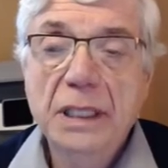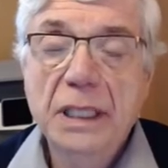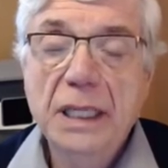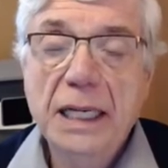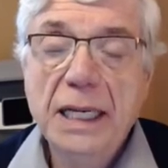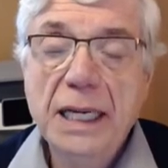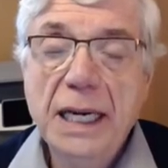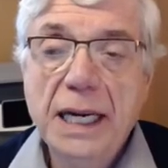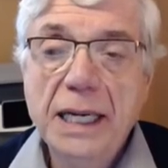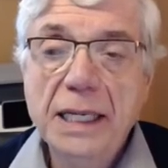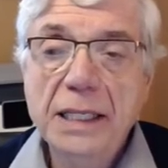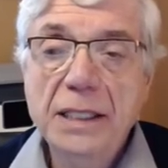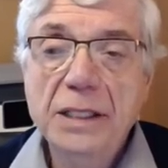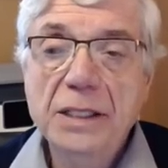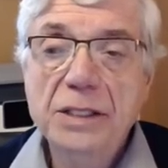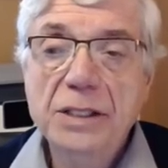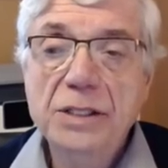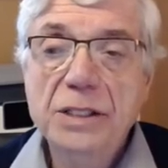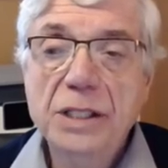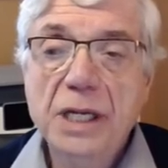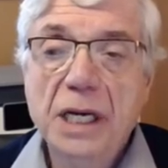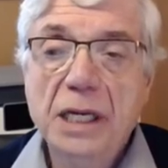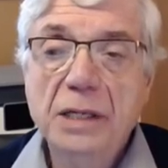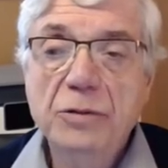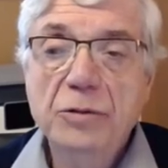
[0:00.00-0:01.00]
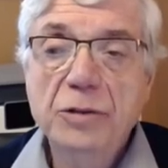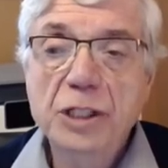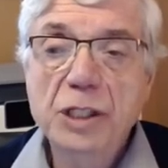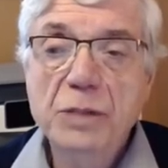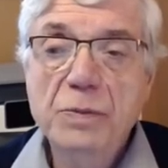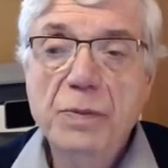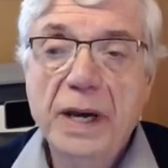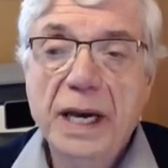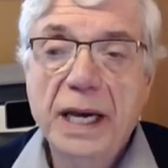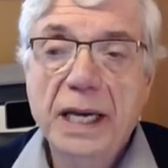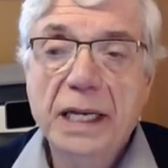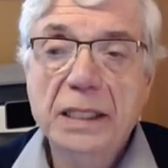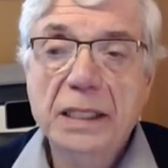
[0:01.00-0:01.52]
kindness, and
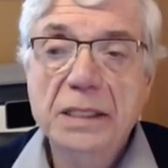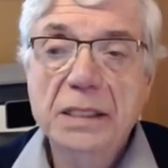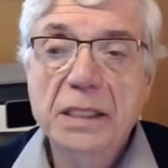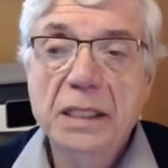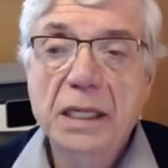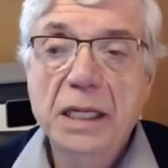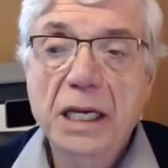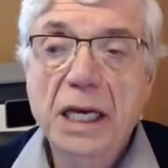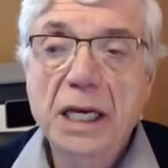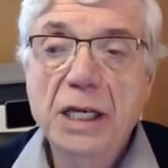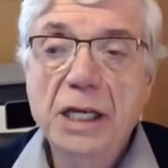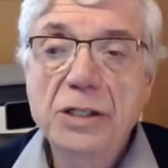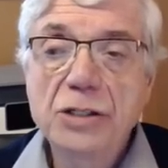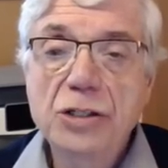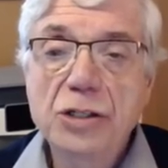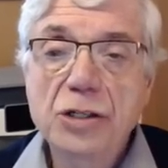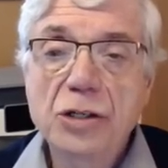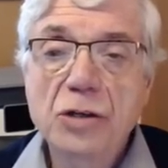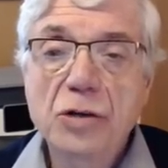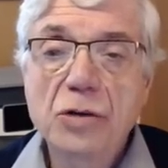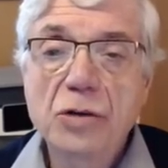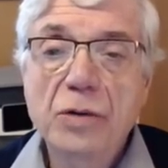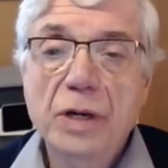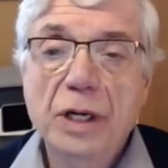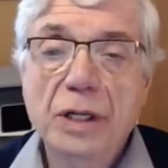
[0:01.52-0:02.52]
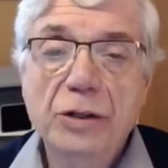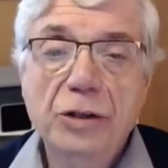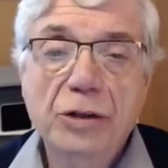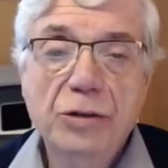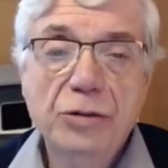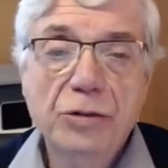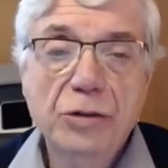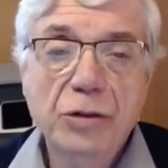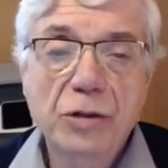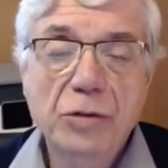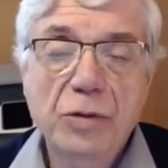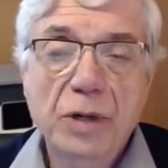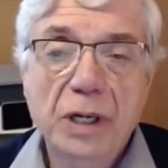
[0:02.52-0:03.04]
respect into and
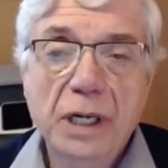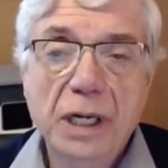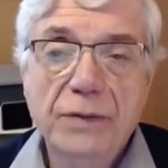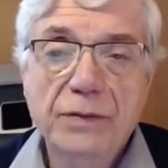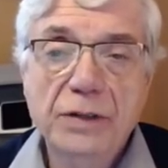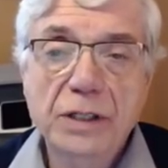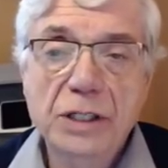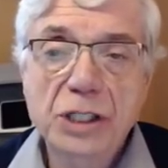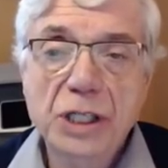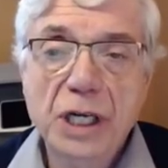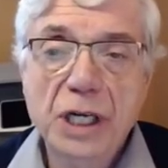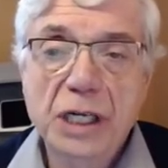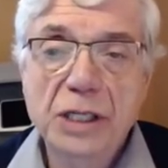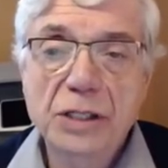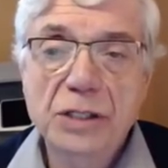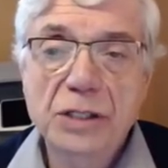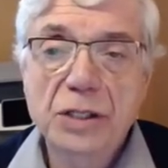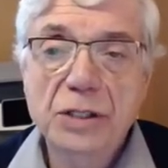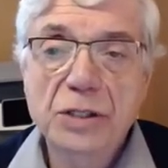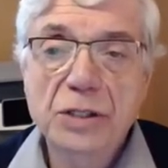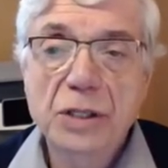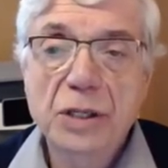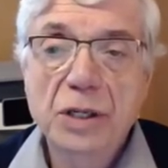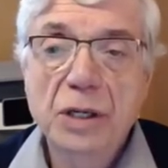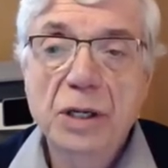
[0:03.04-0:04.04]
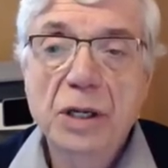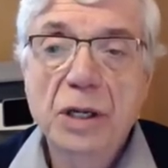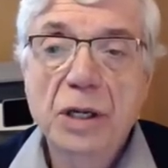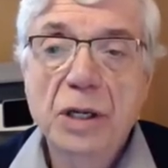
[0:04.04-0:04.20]
through whatever changes.